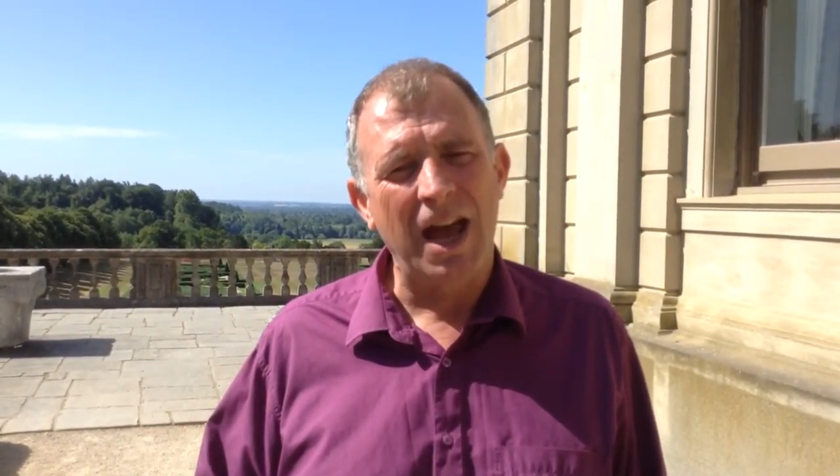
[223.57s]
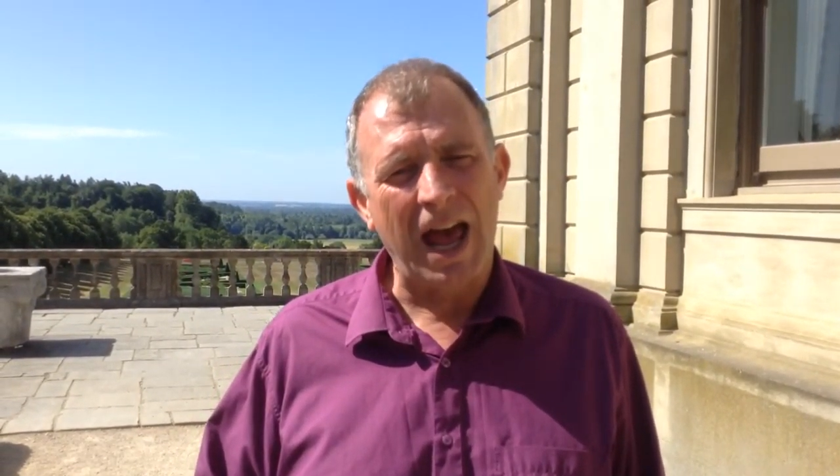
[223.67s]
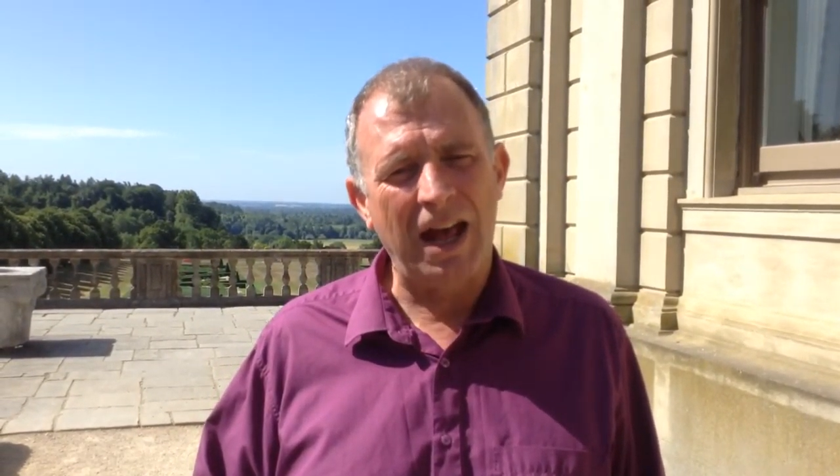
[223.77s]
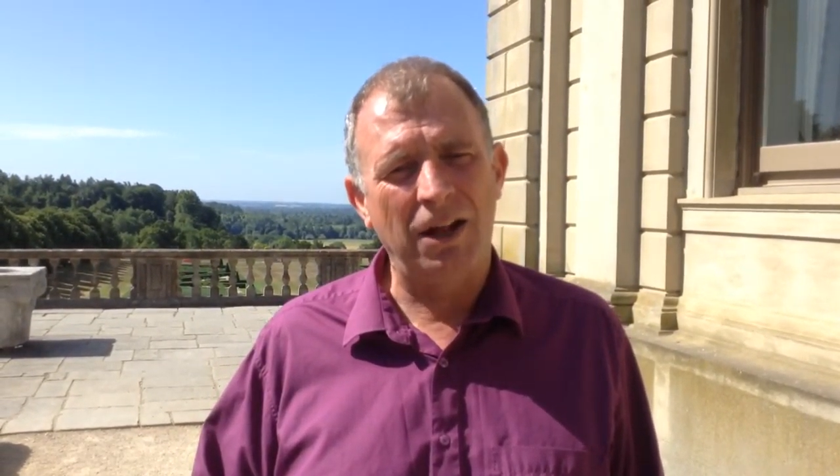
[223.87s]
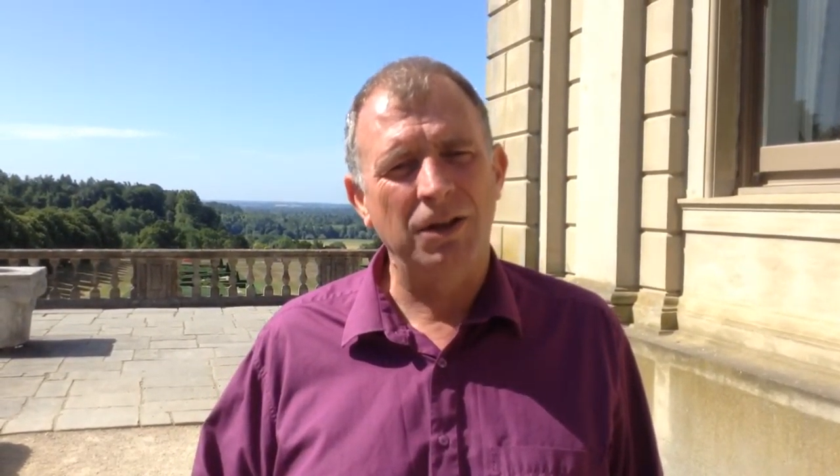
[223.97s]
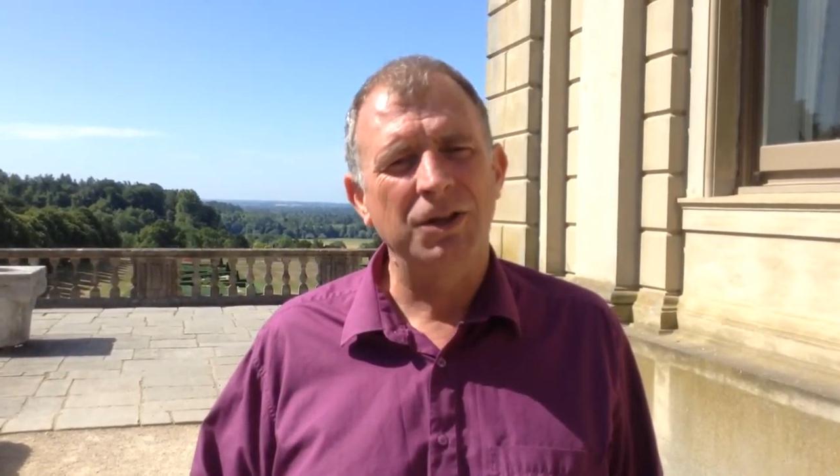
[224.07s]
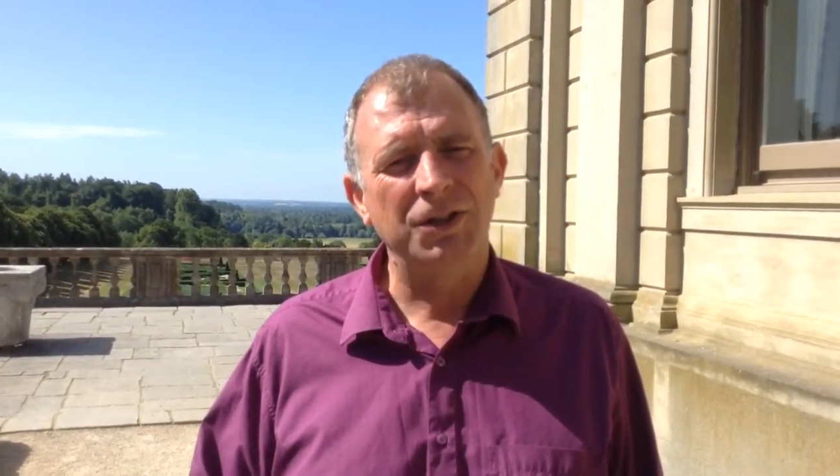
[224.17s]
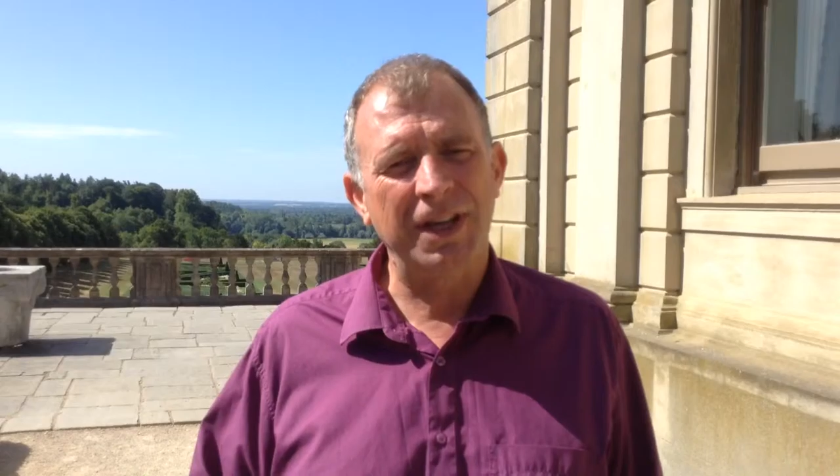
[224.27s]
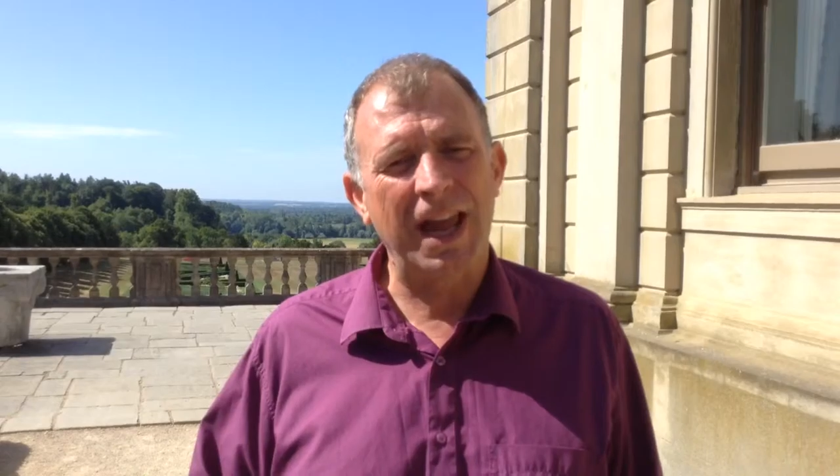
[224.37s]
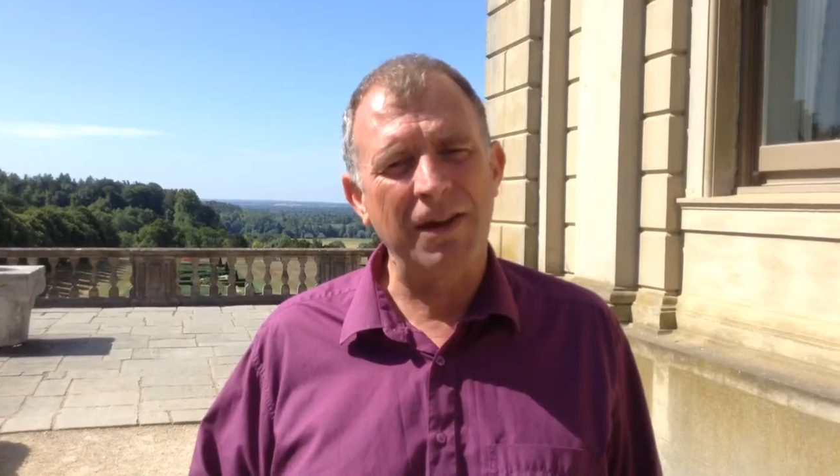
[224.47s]
L
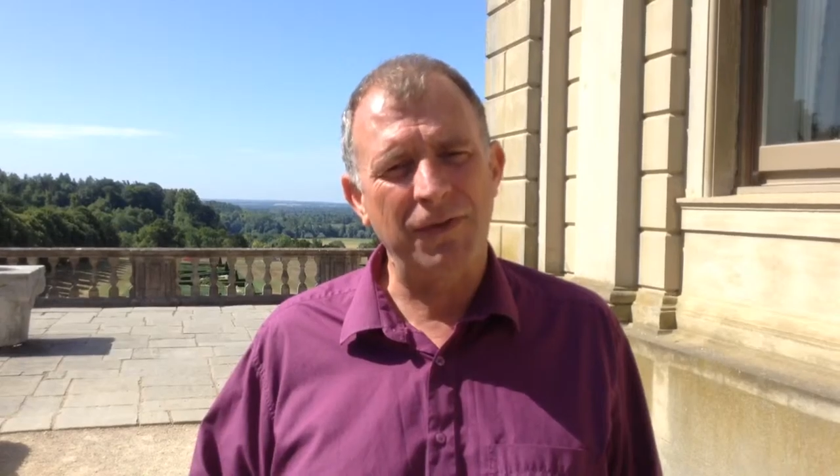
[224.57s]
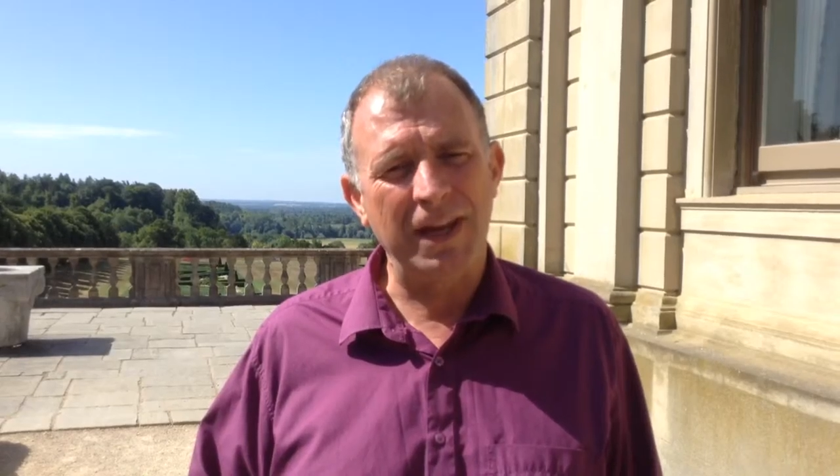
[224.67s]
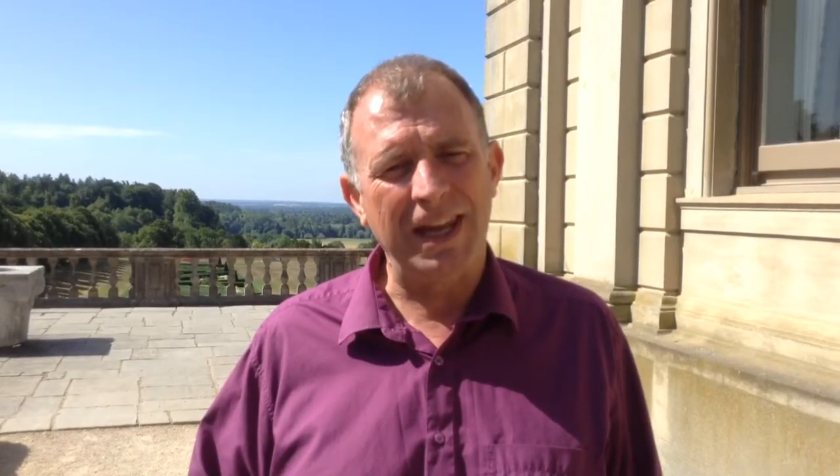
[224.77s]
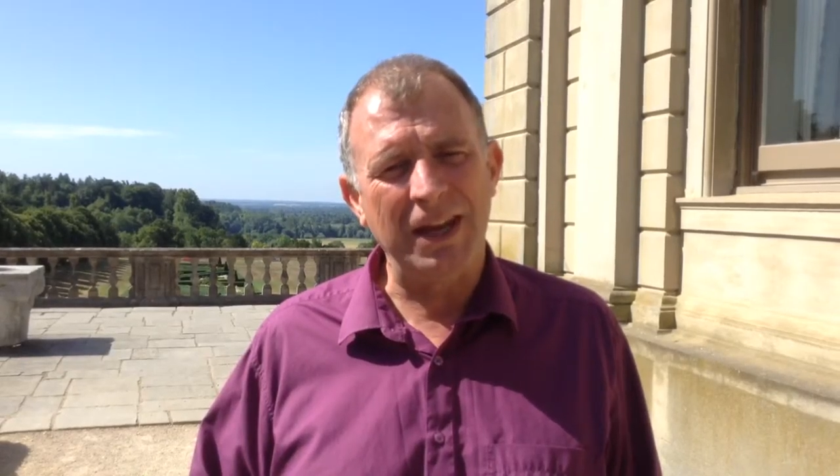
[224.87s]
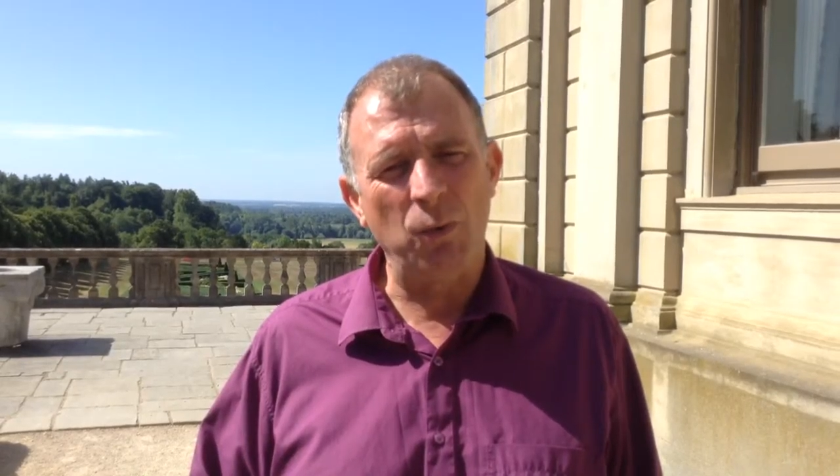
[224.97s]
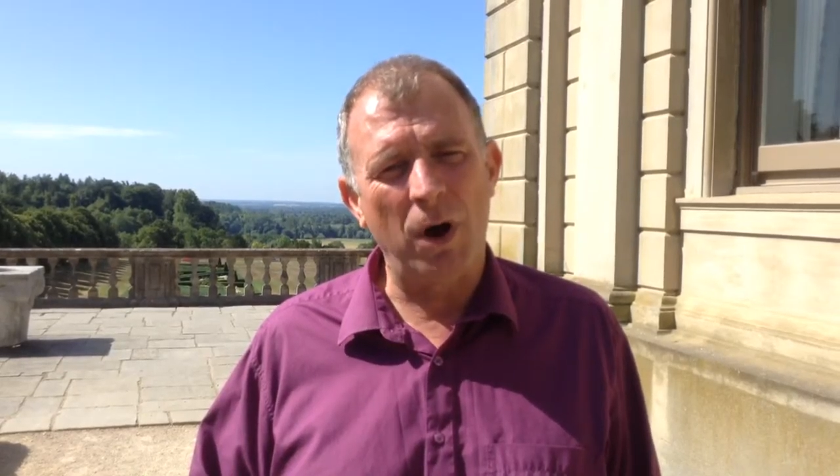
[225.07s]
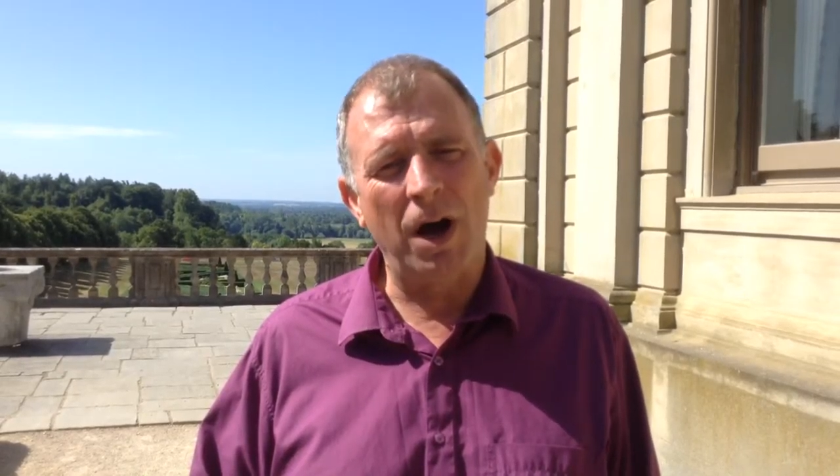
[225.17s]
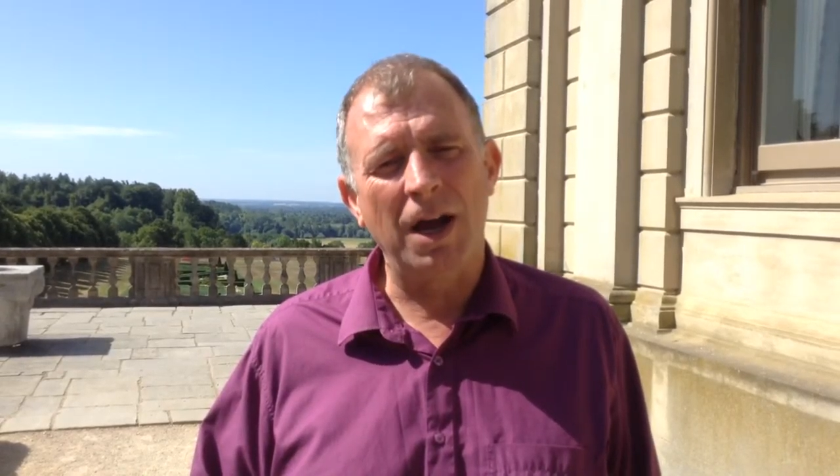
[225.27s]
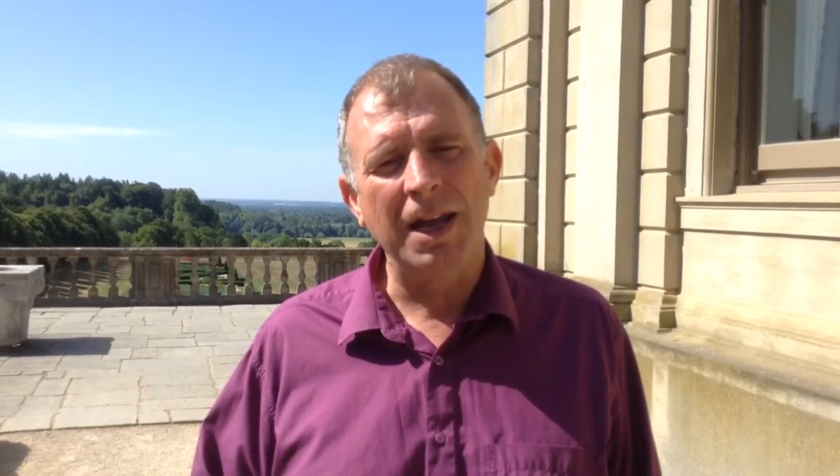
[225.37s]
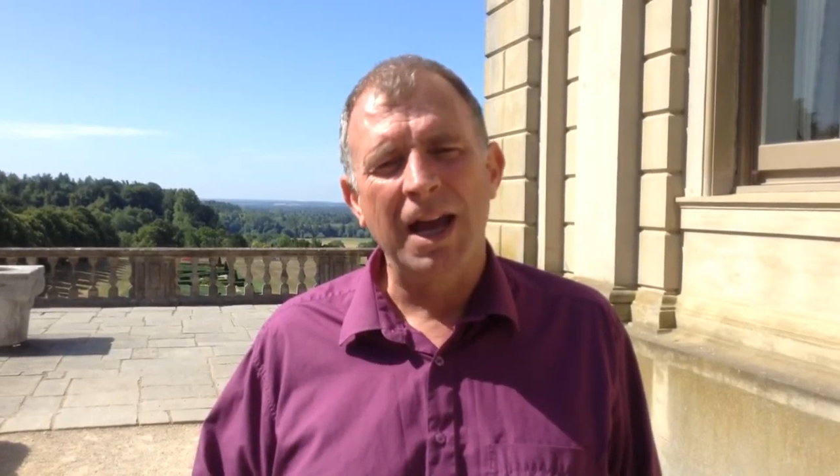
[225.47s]
D A V E
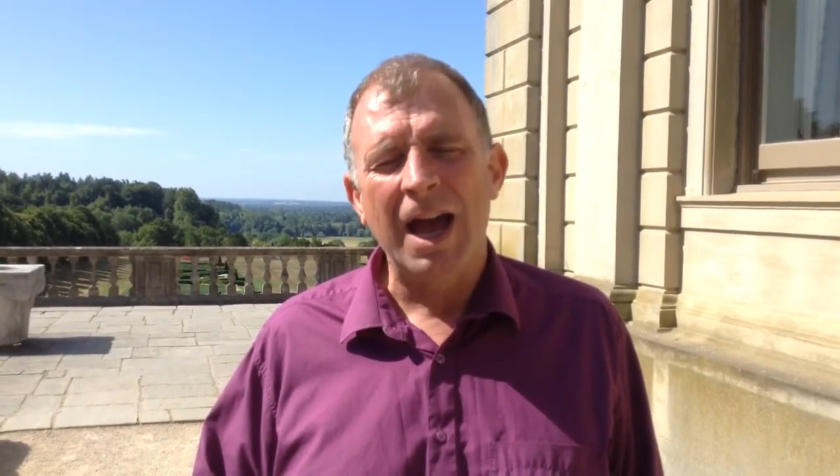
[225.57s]
Y,